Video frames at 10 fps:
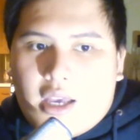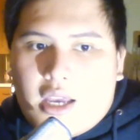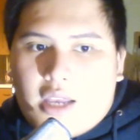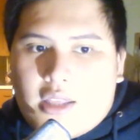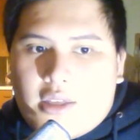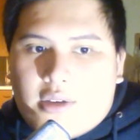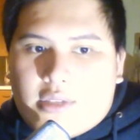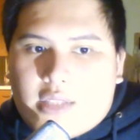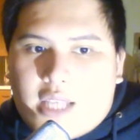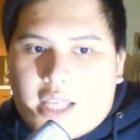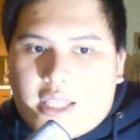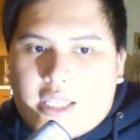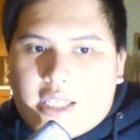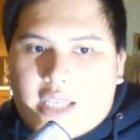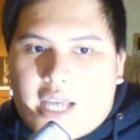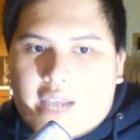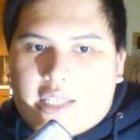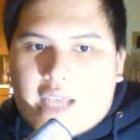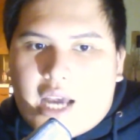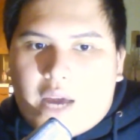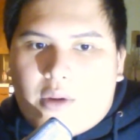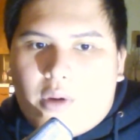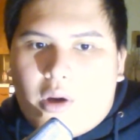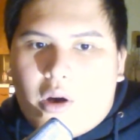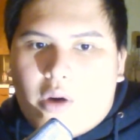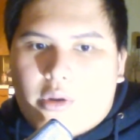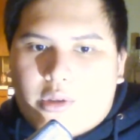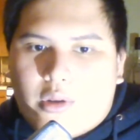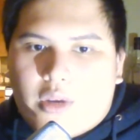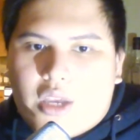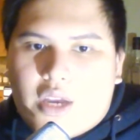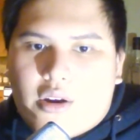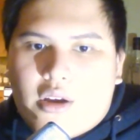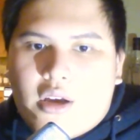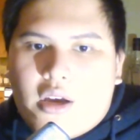He knows that this is how the sky will always look here,